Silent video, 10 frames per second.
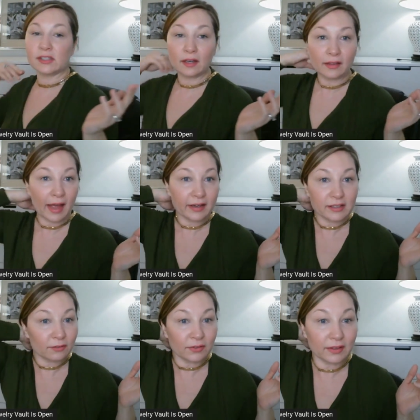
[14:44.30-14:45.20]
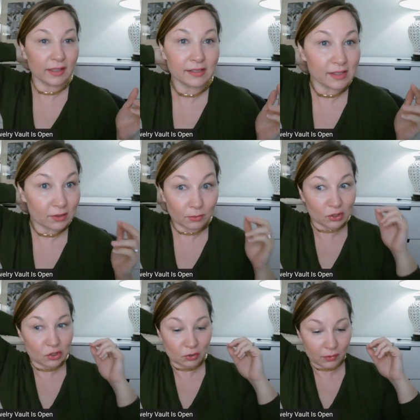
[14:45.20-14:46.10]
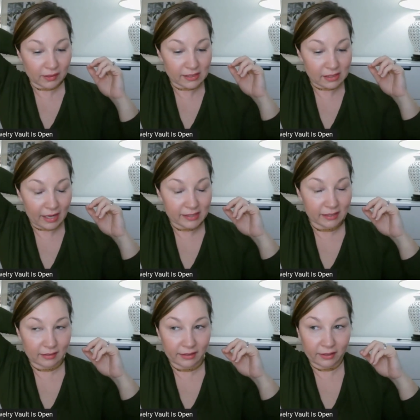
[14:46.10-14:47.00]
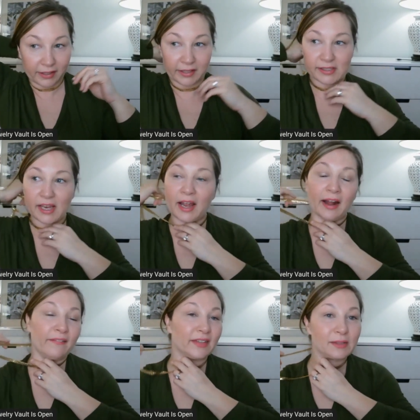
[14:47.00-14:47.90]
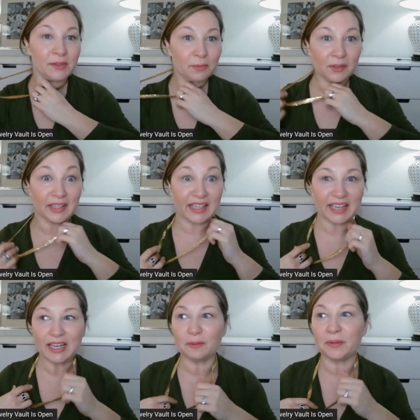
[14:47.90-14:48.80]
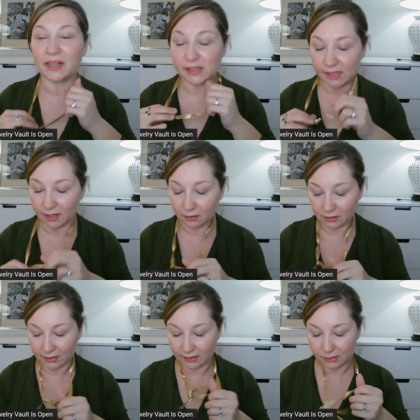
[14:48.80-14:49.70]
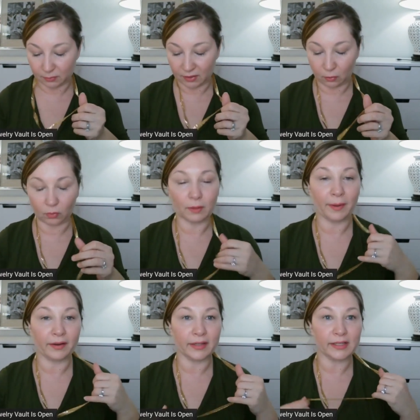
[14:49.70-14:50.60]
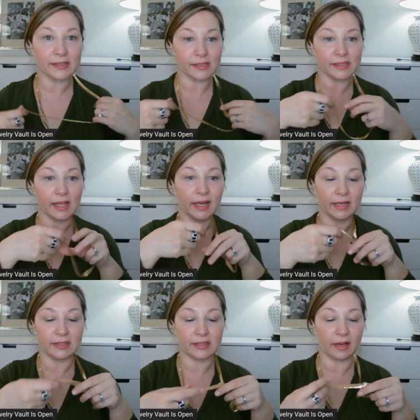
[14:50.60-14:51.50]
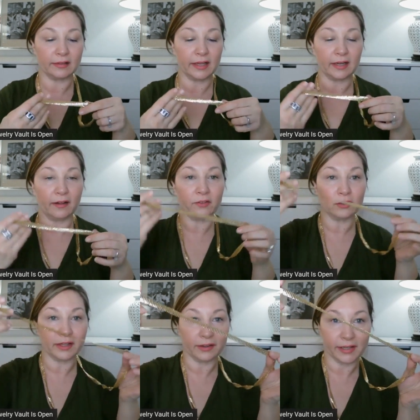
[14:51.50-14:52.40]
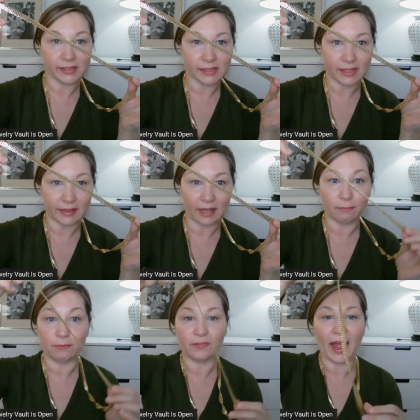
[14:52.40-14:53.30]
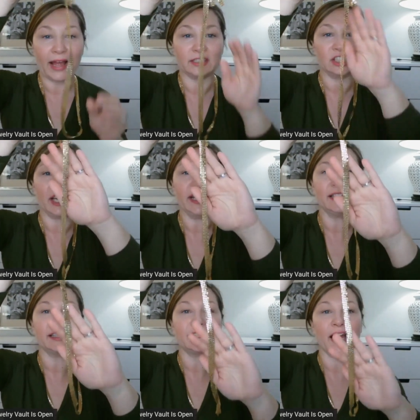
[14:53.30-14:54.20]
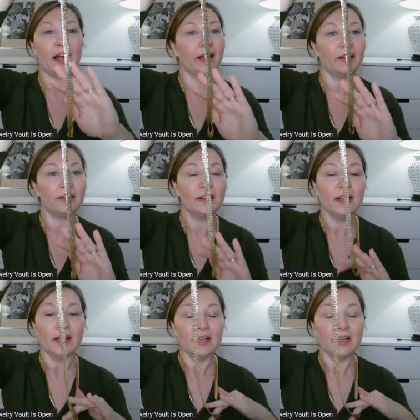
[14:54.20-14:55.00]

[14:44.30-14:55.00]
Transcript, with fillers: just a lot of different things that you can do with these classic lariats. And this one's really neat because the other thing that's really cool about it is, is that it's unlike other lariats, it's got that flat chain style.